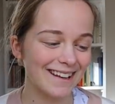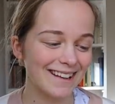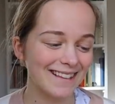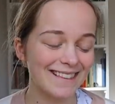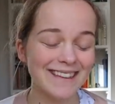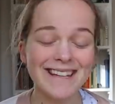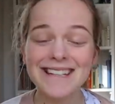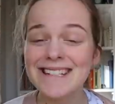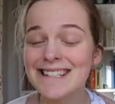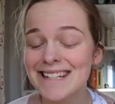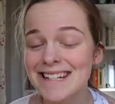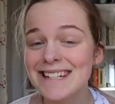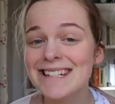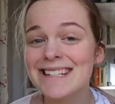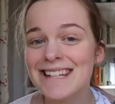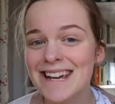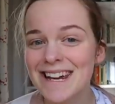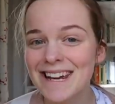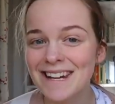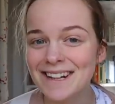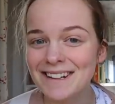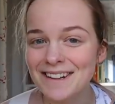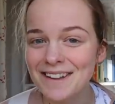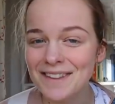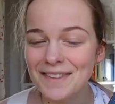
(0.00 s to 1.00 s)
this is
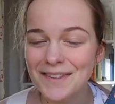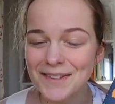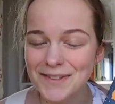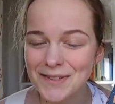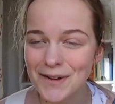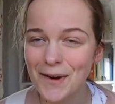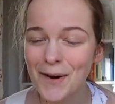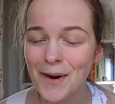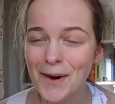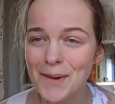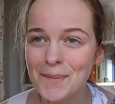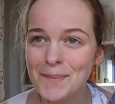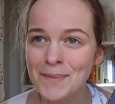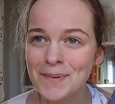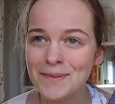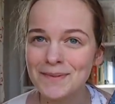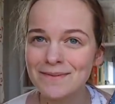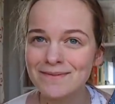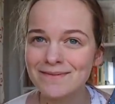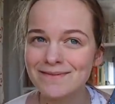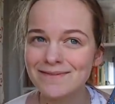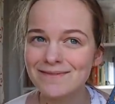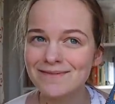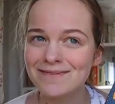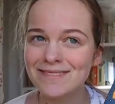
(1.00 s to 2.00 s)
in the top,
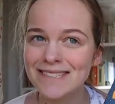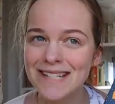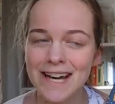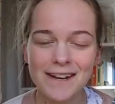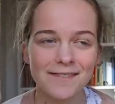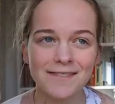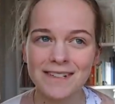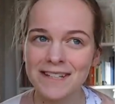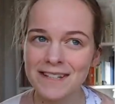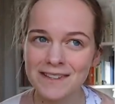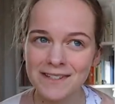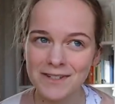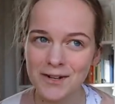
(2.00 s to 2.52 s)
definitely